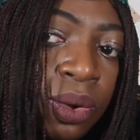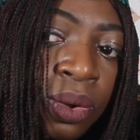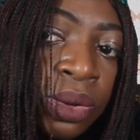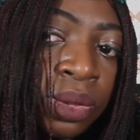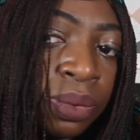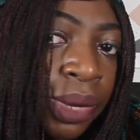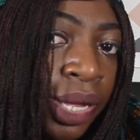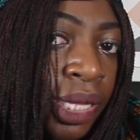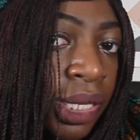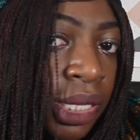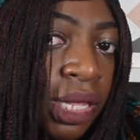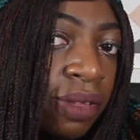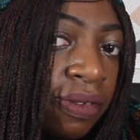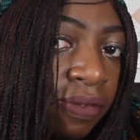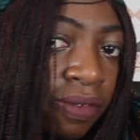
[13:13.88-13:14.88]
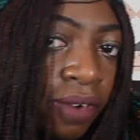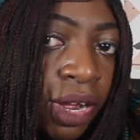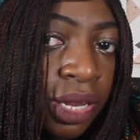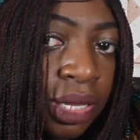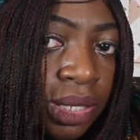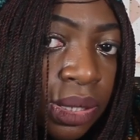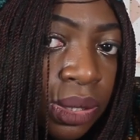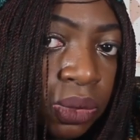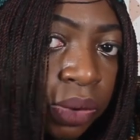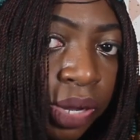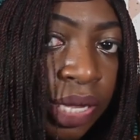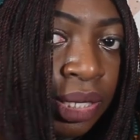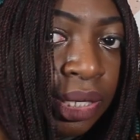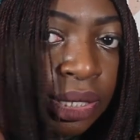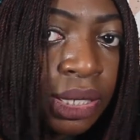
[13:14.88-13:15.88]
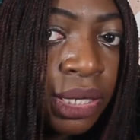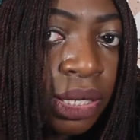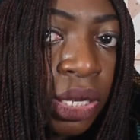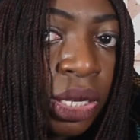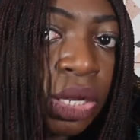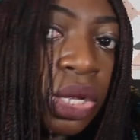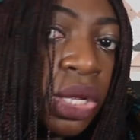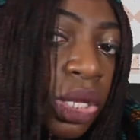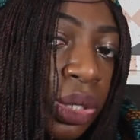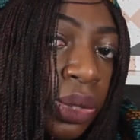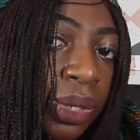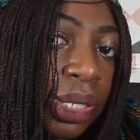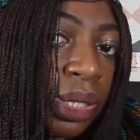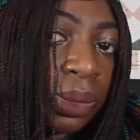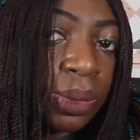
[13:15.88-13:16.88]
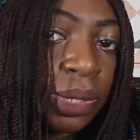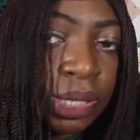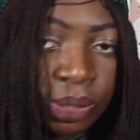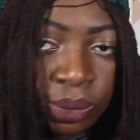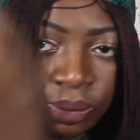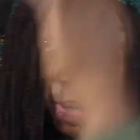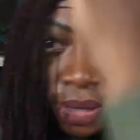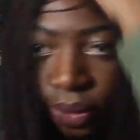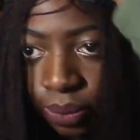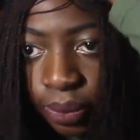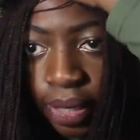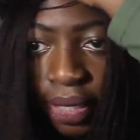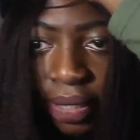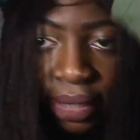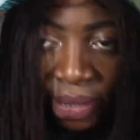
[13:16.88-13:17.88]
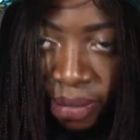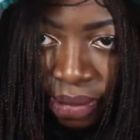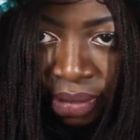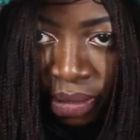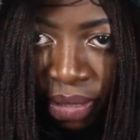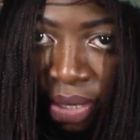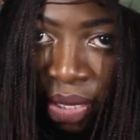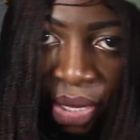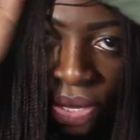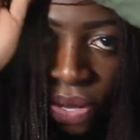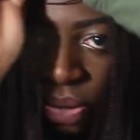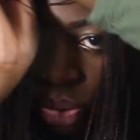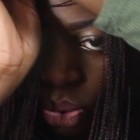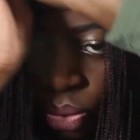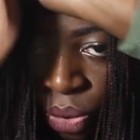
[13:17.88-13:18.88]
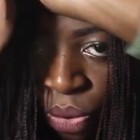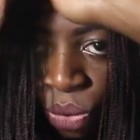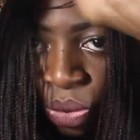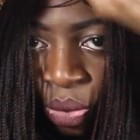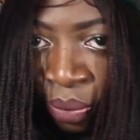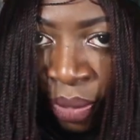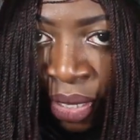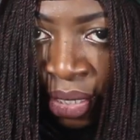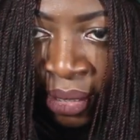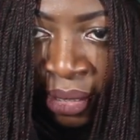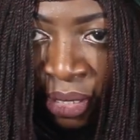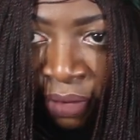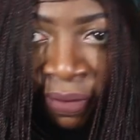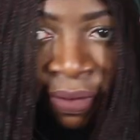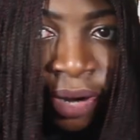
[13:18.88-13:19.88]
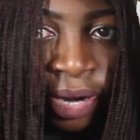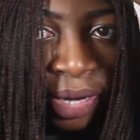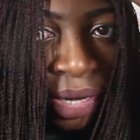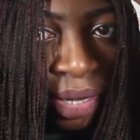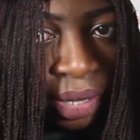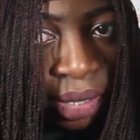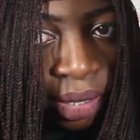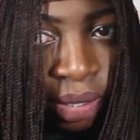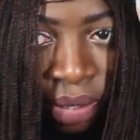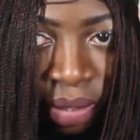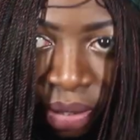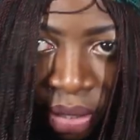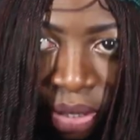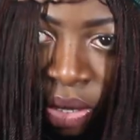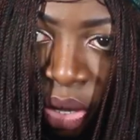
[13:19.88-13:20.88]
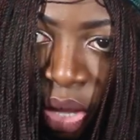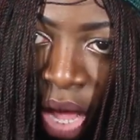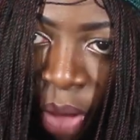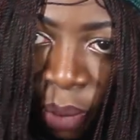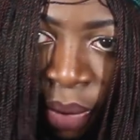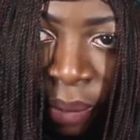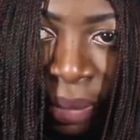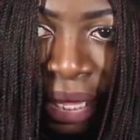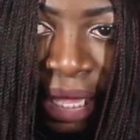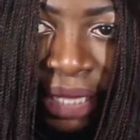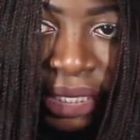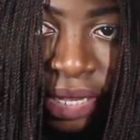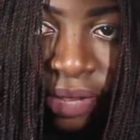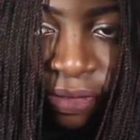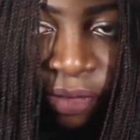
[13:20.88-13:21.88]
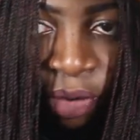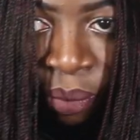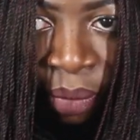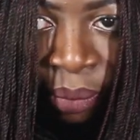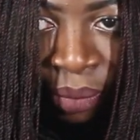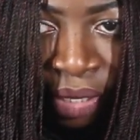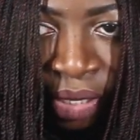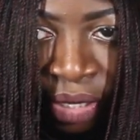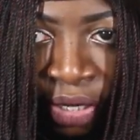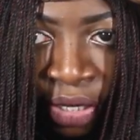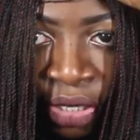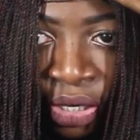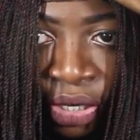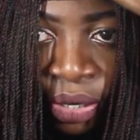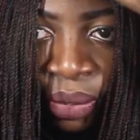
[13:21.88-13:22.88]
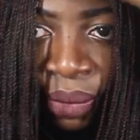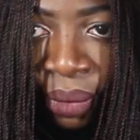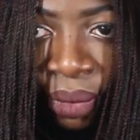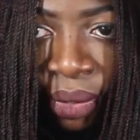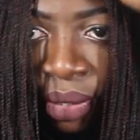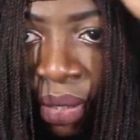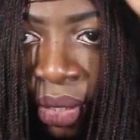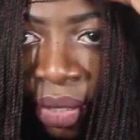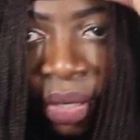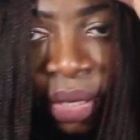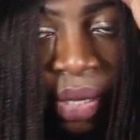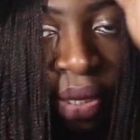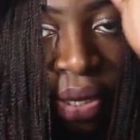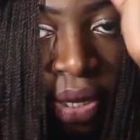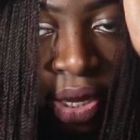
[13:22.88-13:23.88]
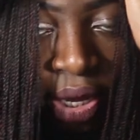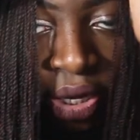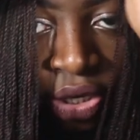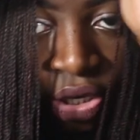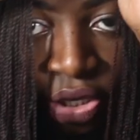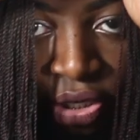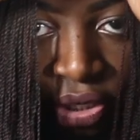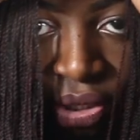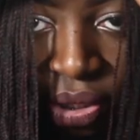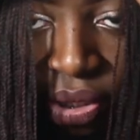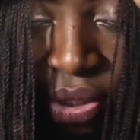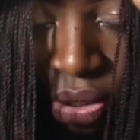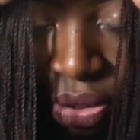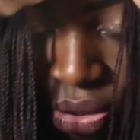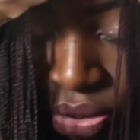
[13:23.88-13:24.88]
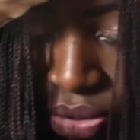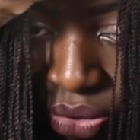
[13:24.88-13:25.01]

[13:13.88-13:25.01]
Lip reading: all the way to the front, twist, twist, twist, twist, twist, all the way to the front. When we get to the front, what we're gonna do is just